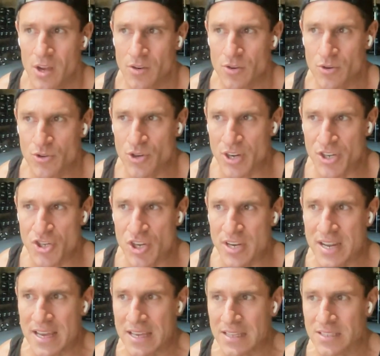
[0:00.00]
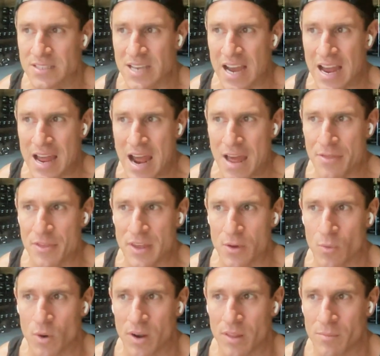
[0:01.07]
Nutrition is, I think,
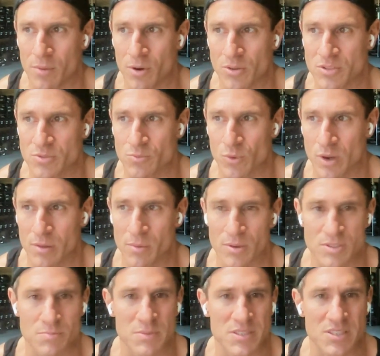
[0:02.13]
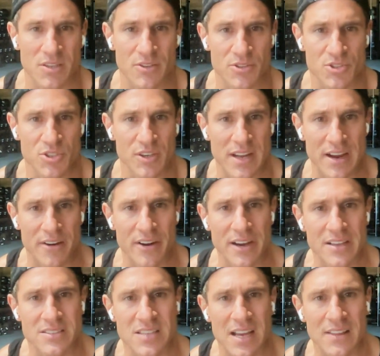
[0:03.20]
one of the most misunderstood
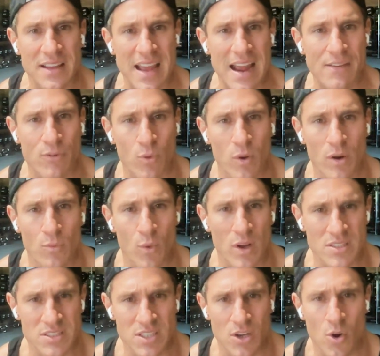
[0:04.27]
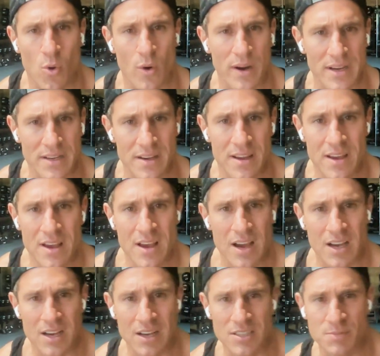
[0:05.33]
areas. I think everyone wants to coin
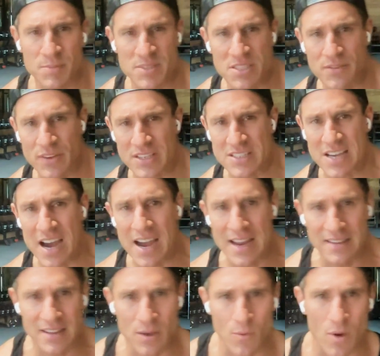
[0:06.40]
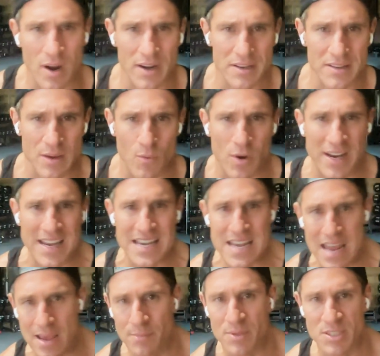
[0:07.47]
a specific diet. They want to
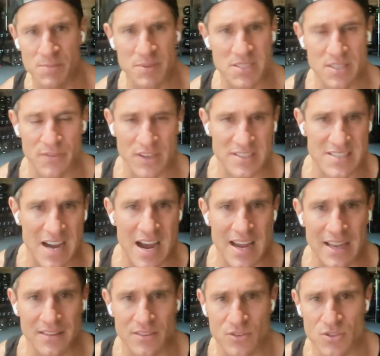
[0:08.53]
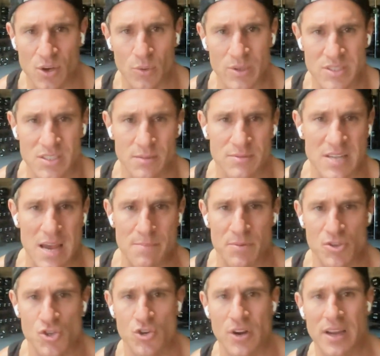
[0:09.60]
name a specific diet. There's always some type
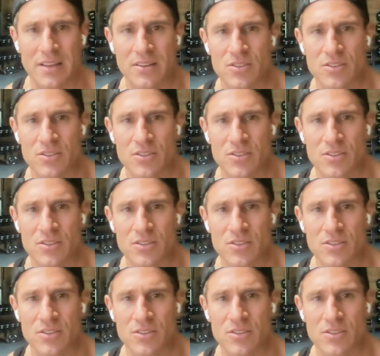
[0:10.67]
of trick.